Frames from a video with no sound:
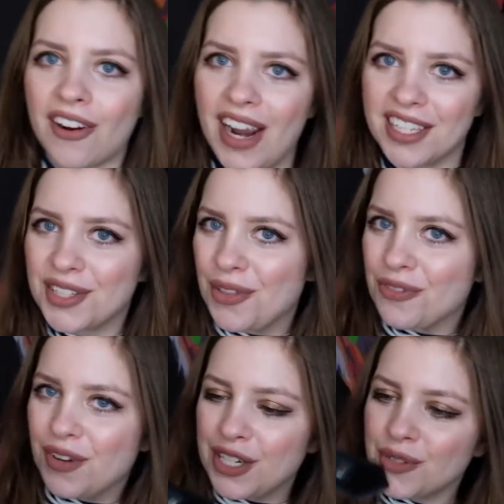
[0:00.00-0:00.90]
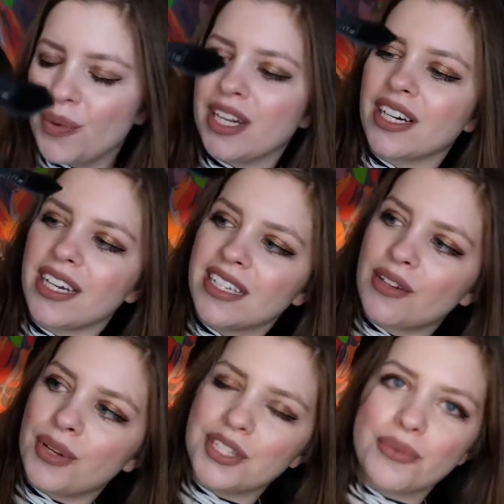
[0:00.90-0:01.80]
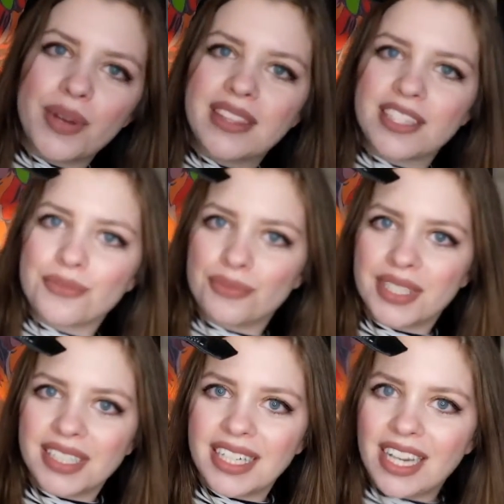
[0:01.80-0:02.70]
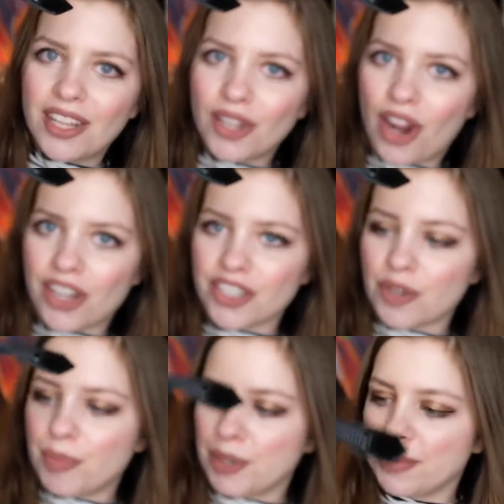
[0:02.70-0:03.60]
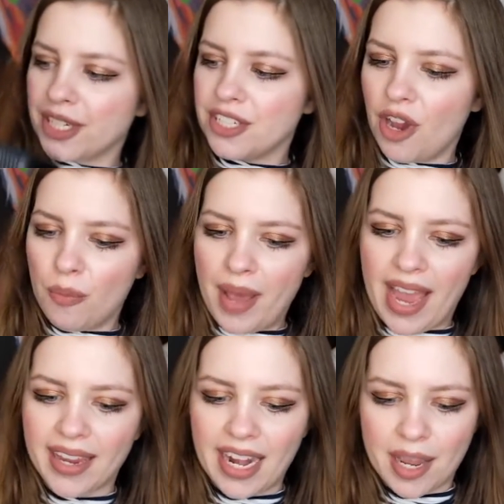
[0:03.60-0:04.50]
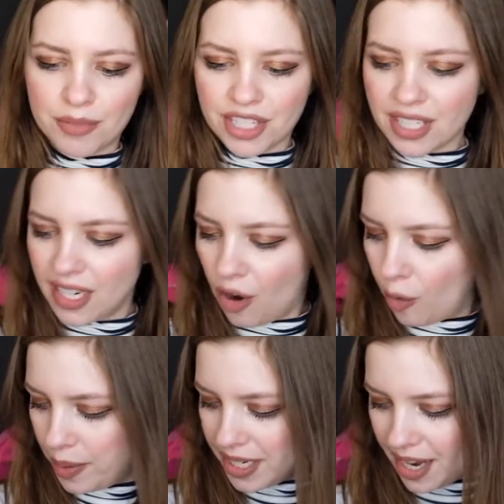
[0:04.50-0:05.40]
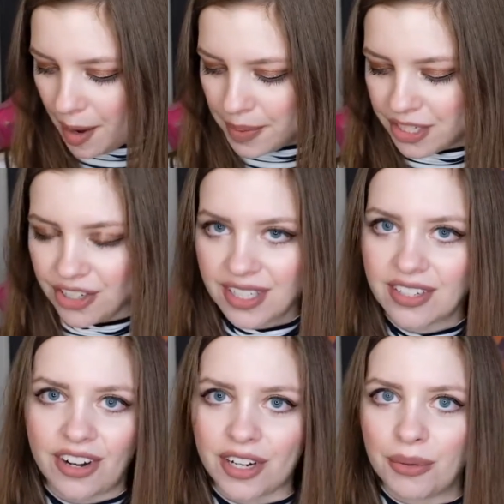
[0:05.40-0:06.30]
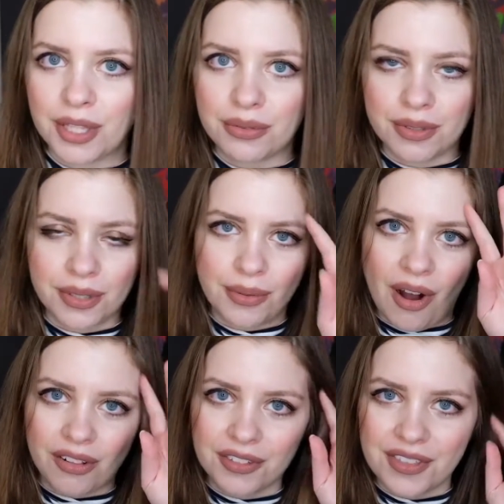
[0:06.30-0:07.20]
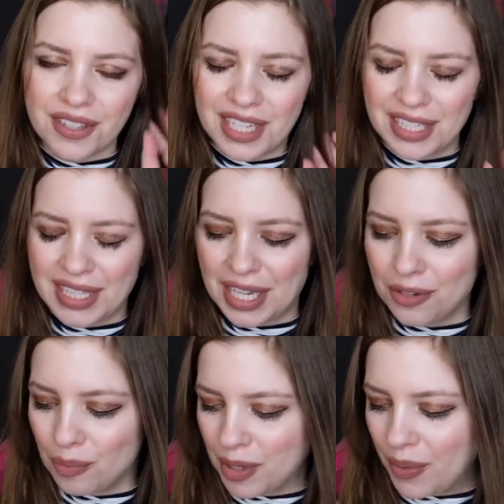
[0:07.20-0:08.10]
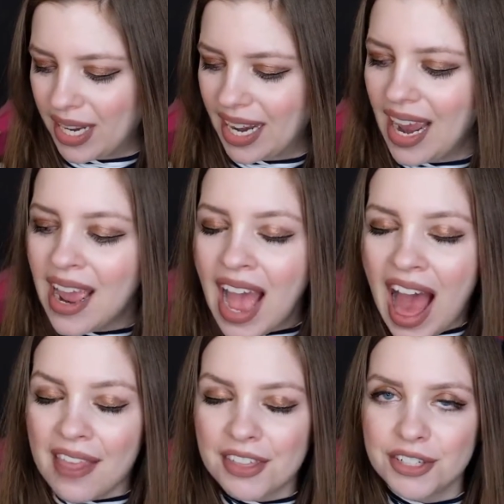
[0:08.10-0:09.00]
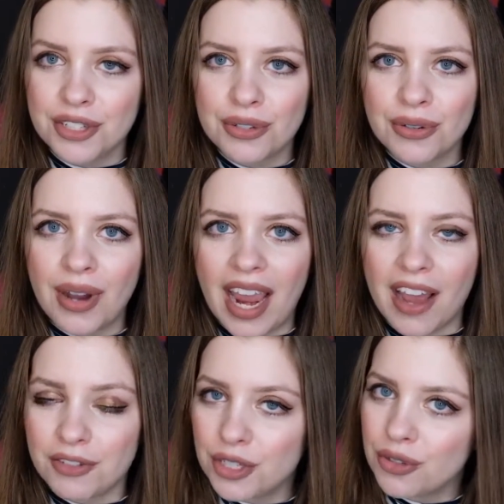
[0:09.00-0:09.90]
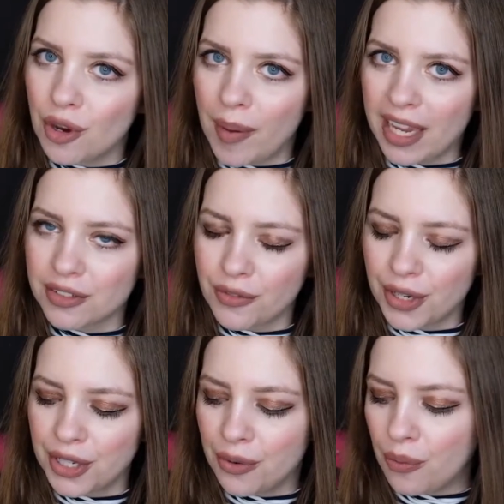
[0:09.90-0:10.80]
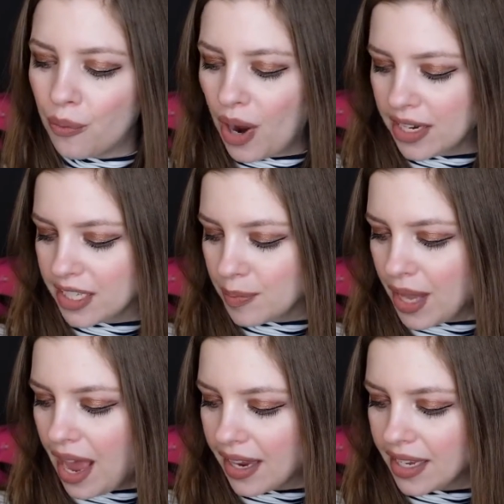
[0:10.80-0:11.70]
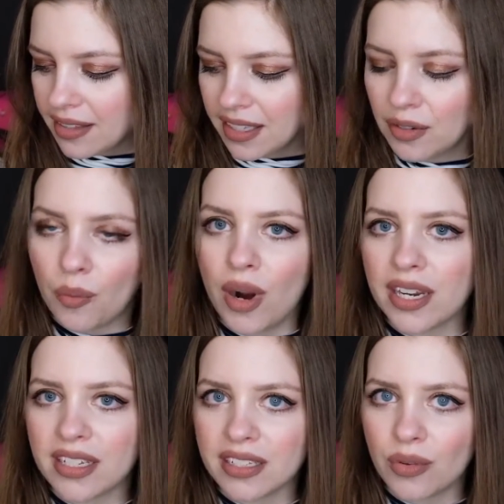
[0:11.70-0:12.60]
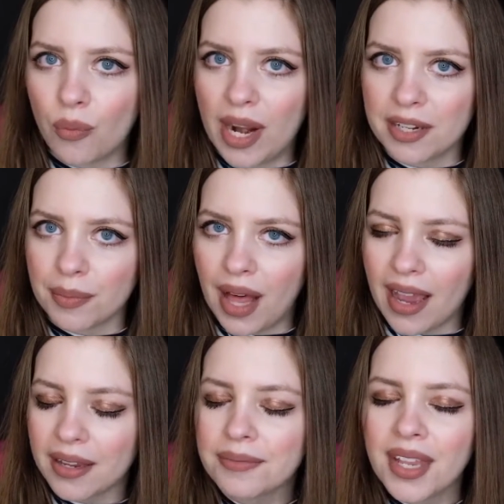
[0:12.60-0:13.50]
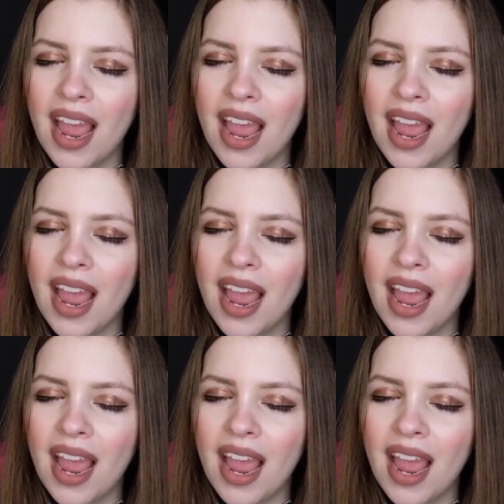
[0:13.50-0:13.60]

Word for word: All right, so the first winner is going to win this really large Burberry tote bag and I'm just gonna open it up and just start going through all of the things that you'll be winning. And the two, I have two tote bags for you. One is black and then one is white and black.